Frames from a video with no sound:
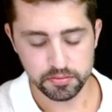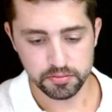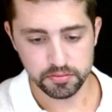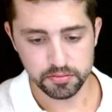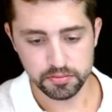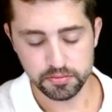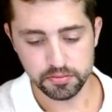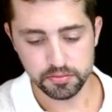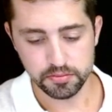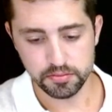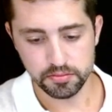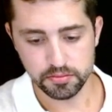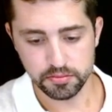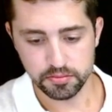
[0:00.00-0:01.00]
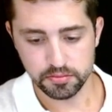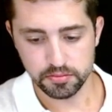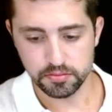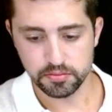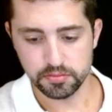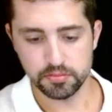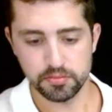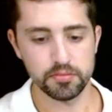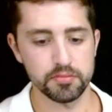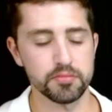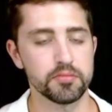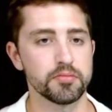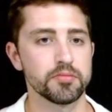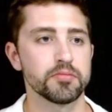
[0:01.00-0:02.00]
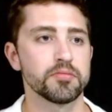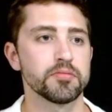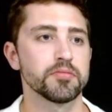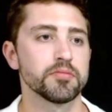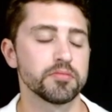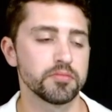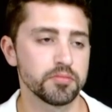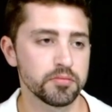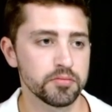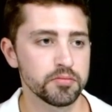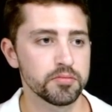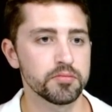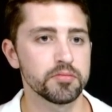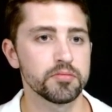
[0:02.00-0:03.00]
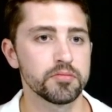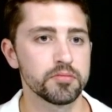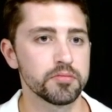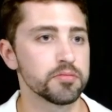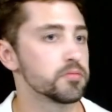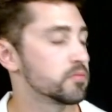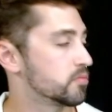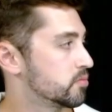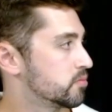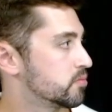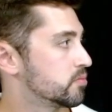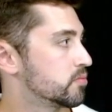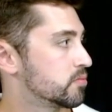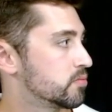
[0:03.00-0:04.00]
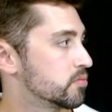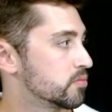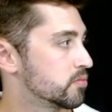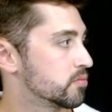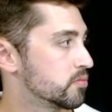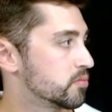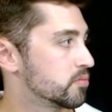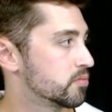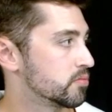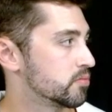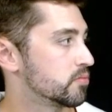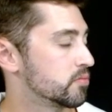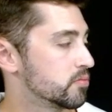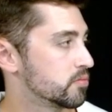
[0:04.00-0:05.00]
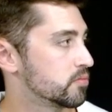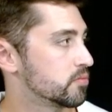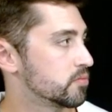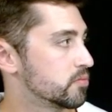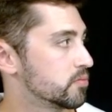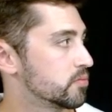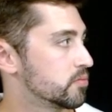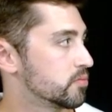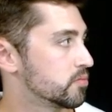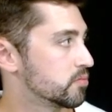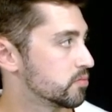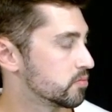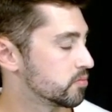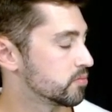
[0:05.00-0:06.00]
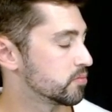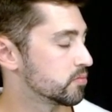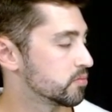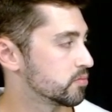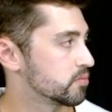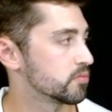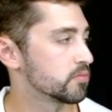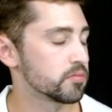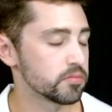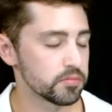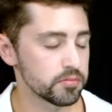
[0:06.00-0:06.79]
(not speaking)